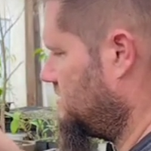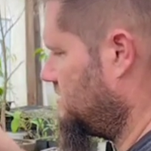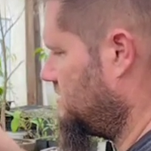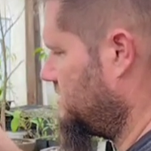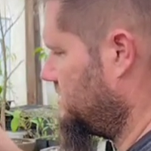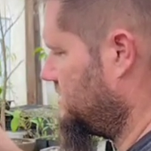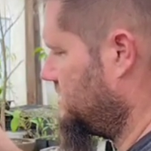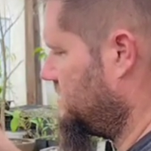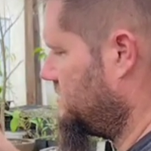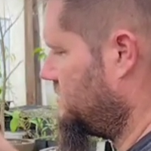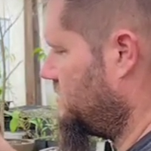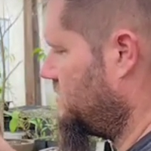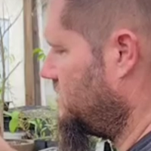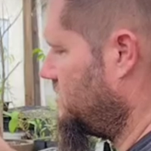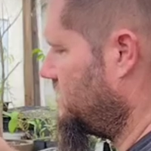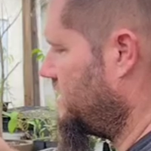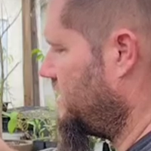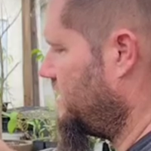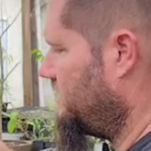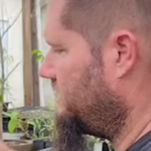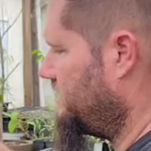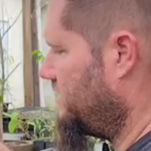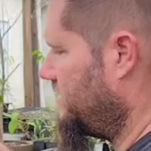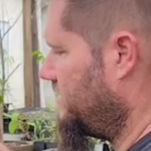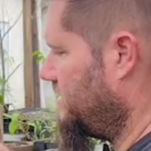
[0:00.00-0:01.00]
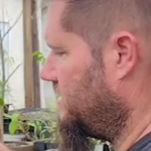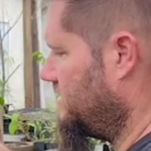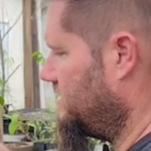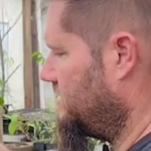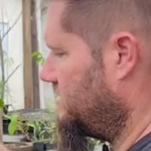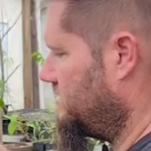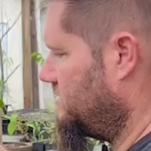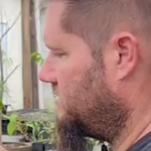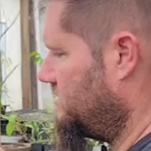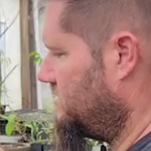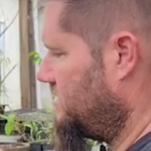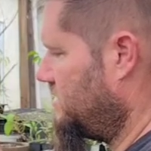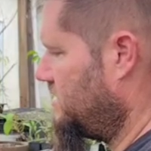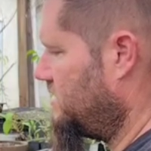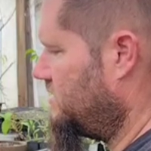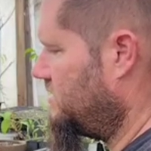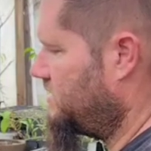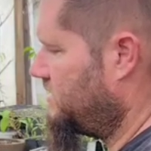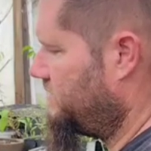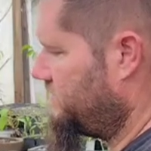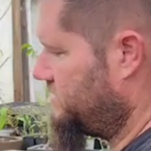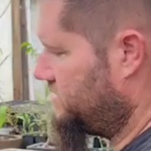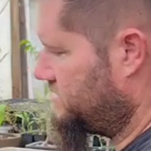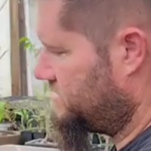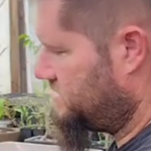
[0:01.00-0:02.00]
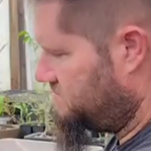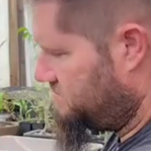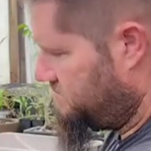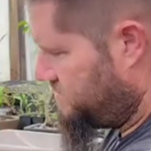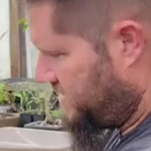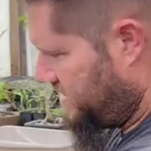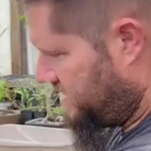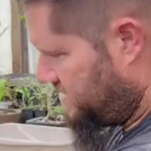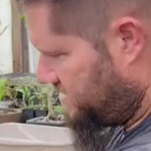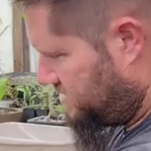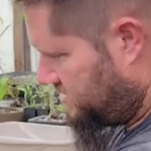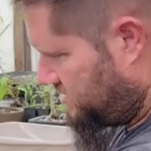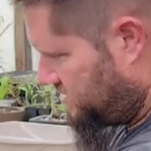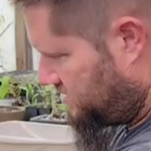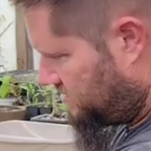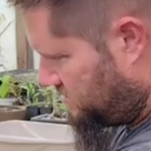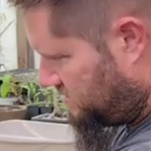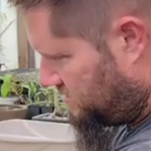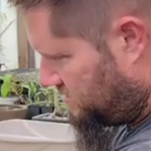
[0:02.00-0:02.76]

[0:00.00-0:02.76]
because it will give it, it'll give it some bend,